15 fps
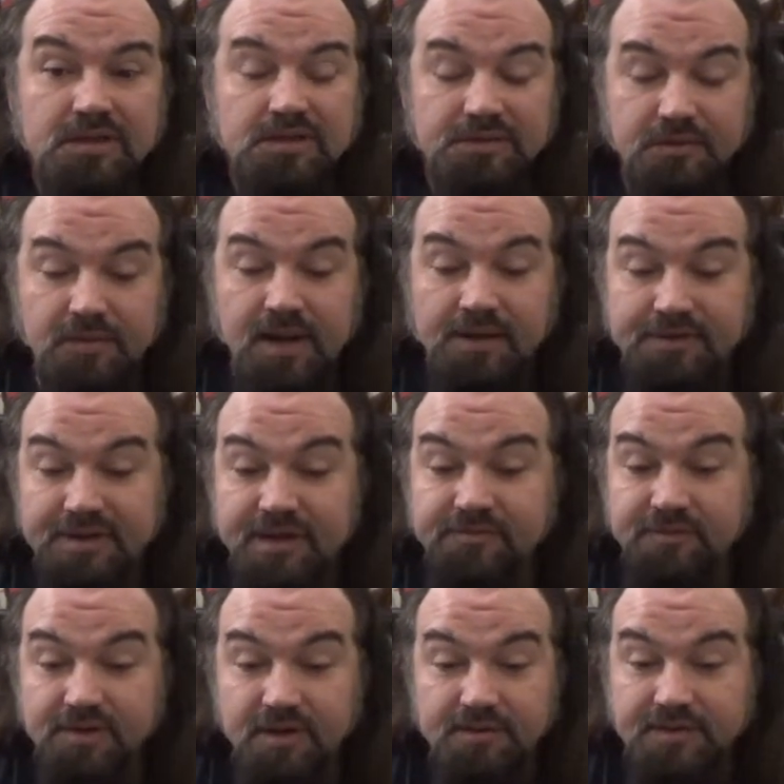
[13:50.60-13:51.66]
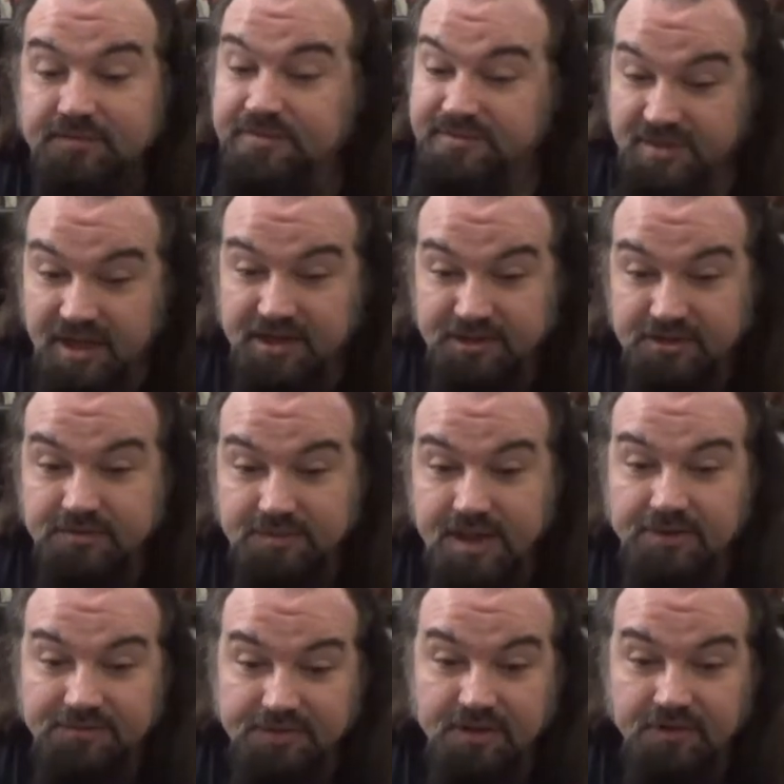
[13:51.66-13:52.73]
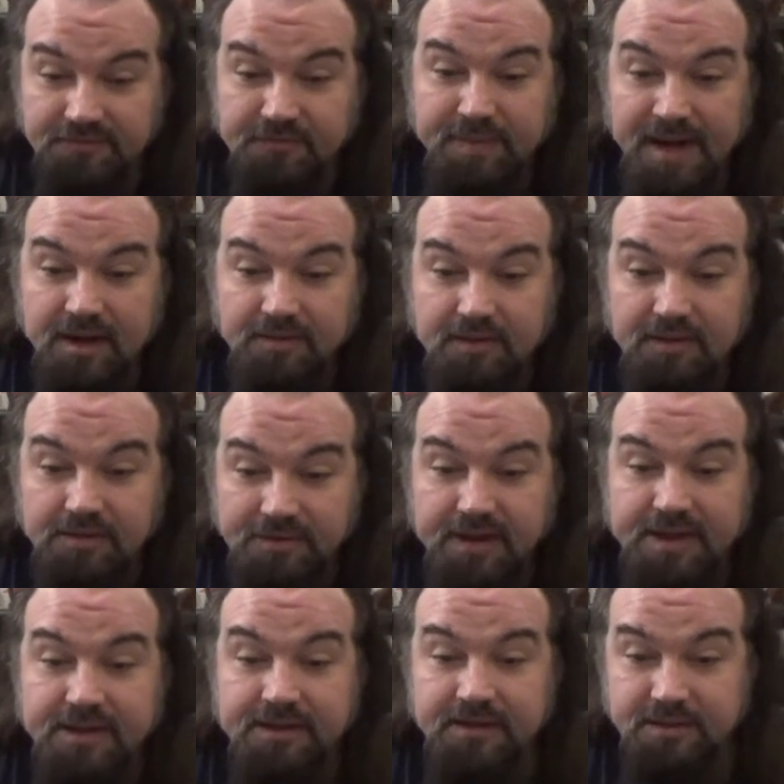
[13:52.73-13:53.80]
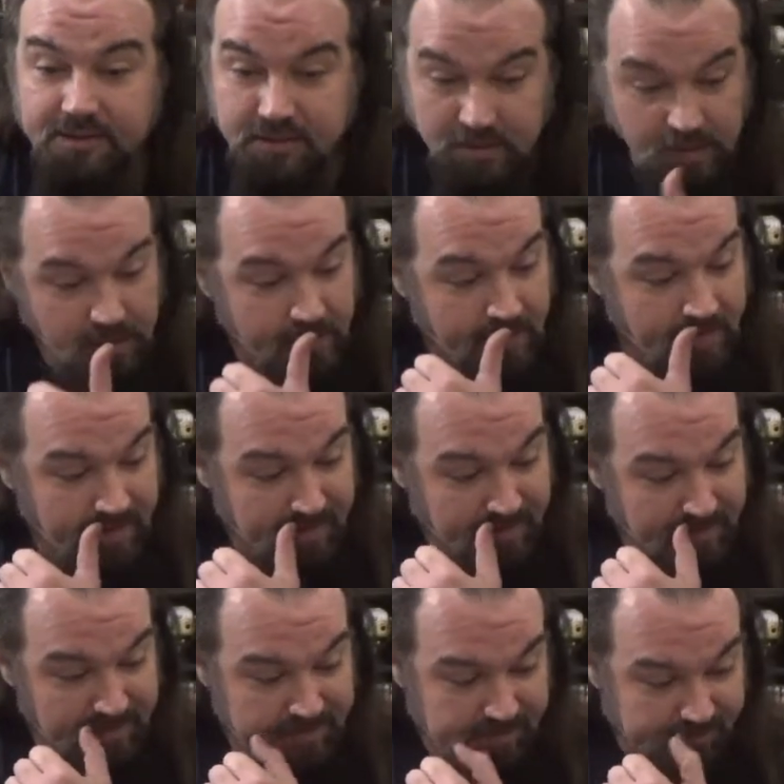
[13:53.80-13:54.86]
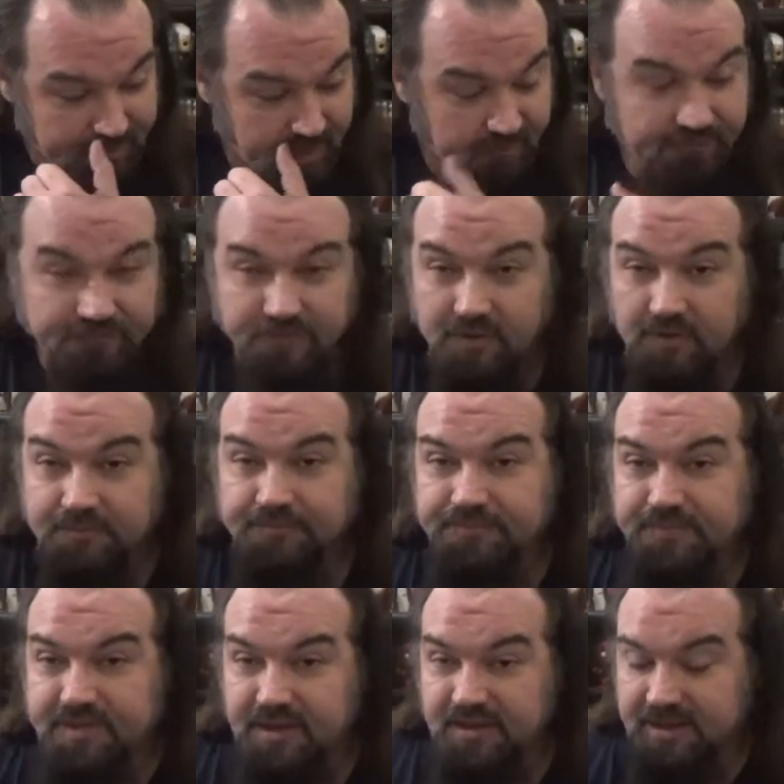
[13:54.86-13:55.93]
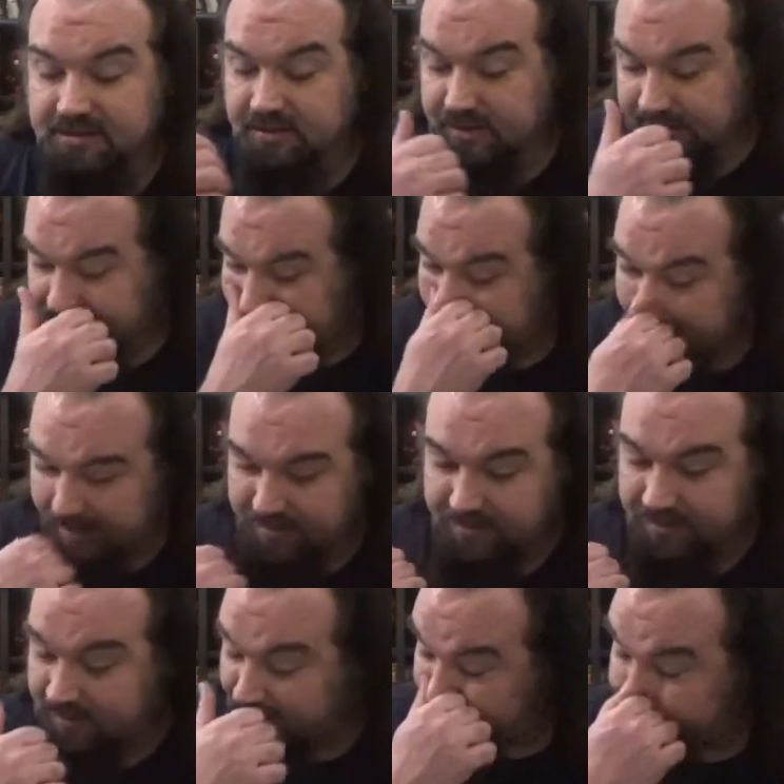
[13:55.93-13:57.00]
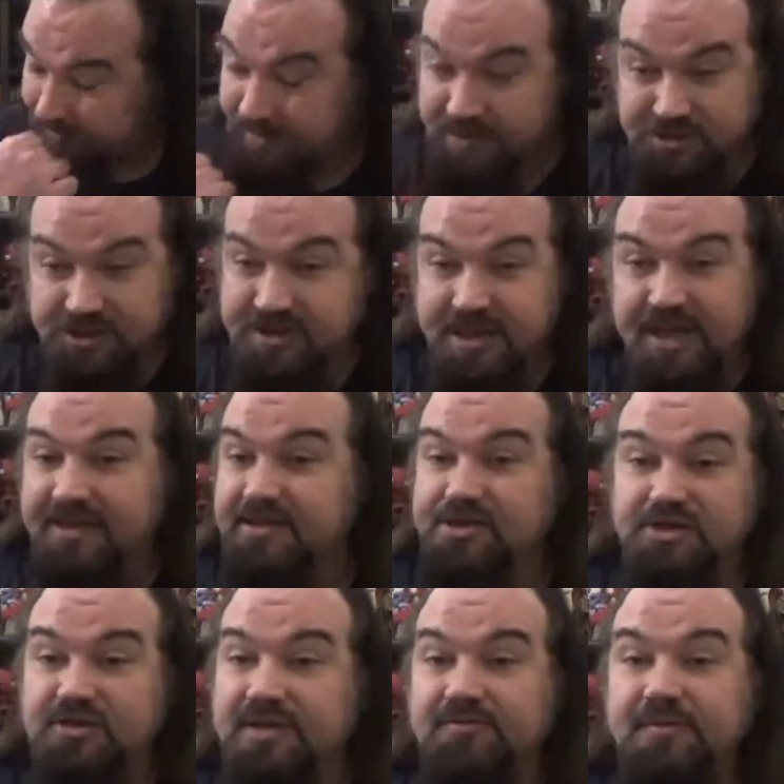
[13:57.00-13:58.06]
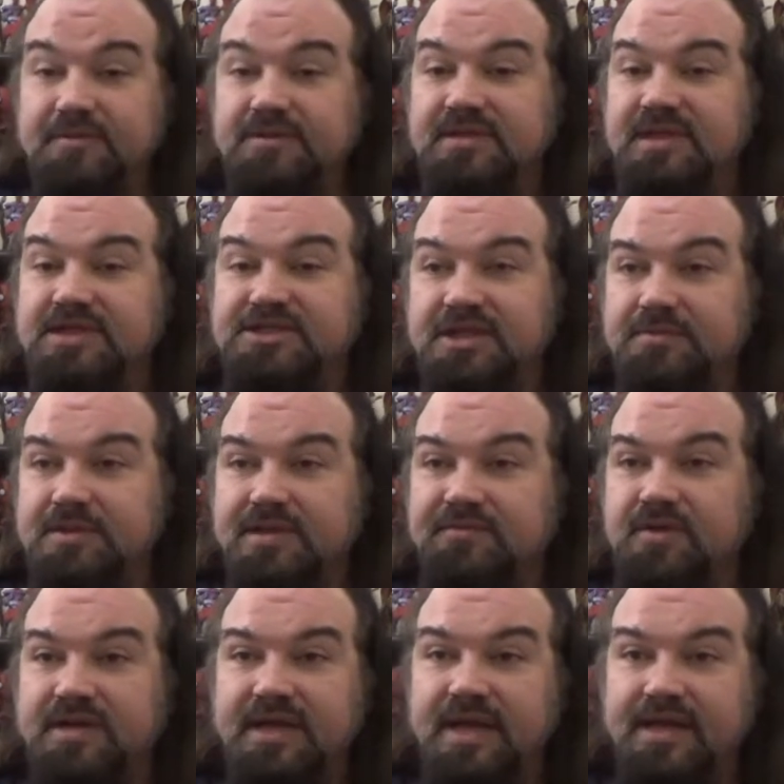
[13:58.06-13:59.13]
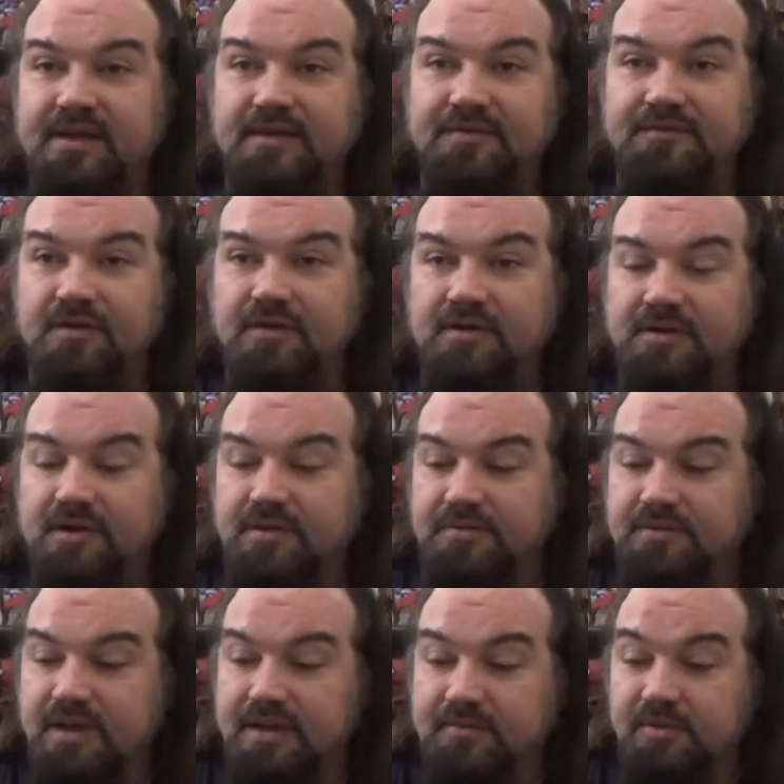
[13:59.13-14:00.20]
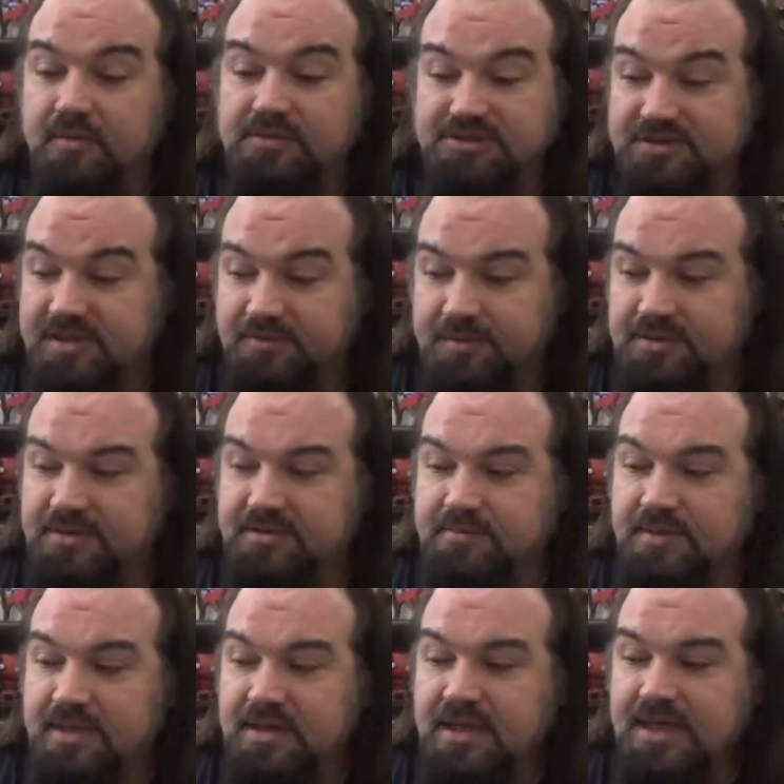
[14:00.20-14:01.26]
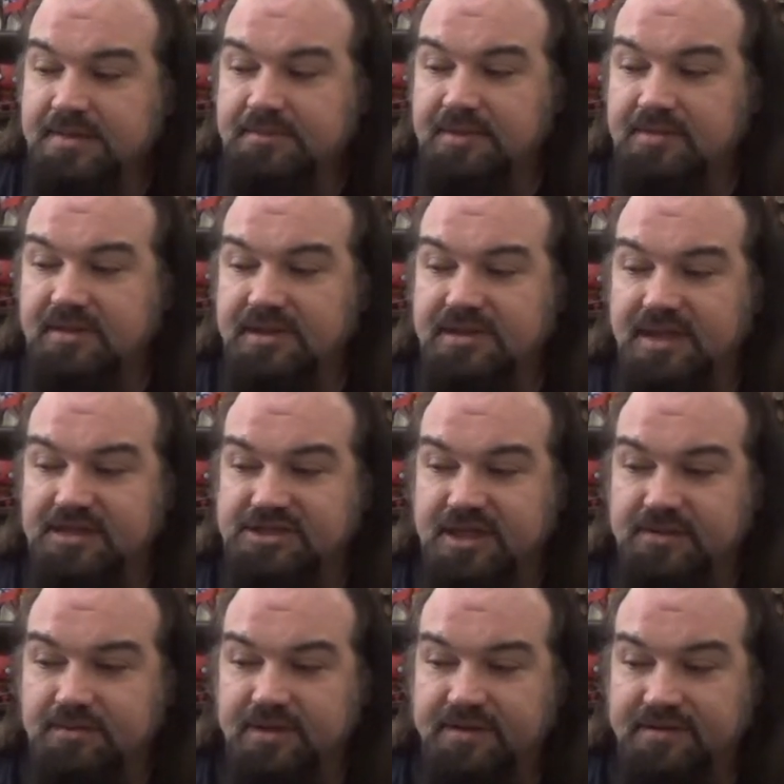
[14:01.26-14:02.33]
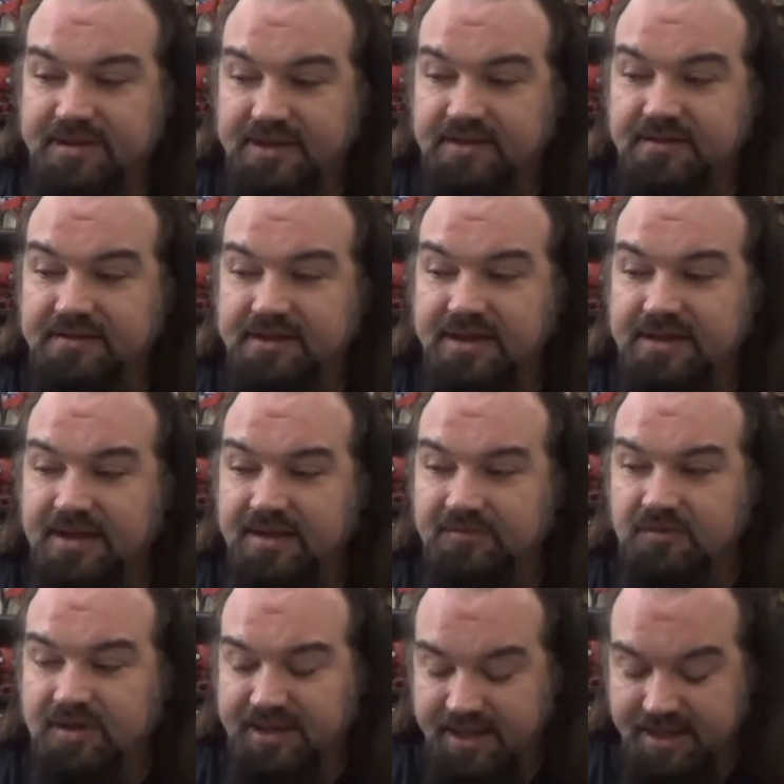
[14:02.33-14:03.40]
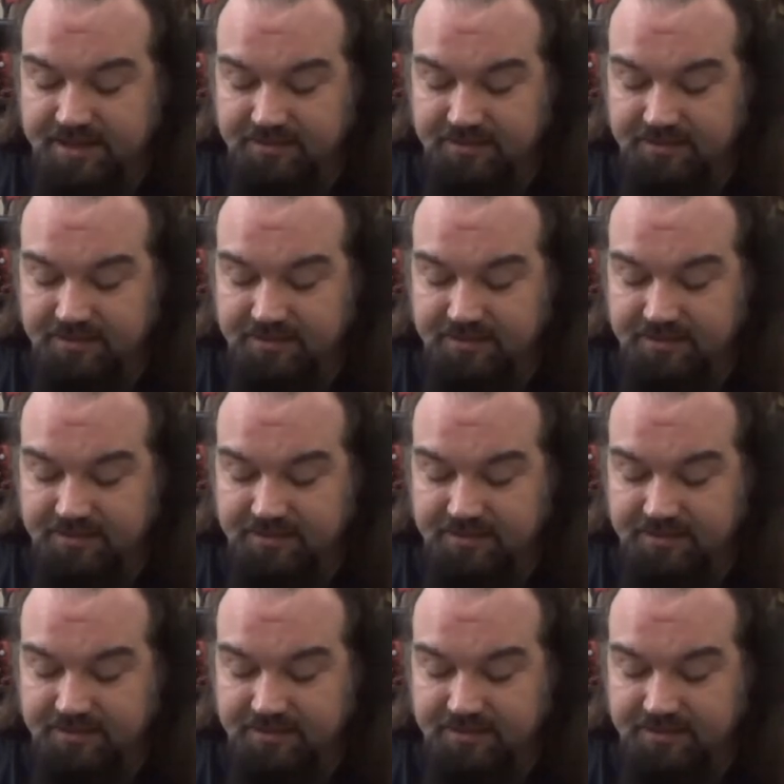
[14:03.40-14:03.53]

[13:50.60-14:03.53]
the route you guys were going was not a good route to go for power, okay? Shows off her electric hands, saying she'll never be able to touch anyone ever again. As far, at the moment, she'll never be able to touch anyone skin to skin ever again.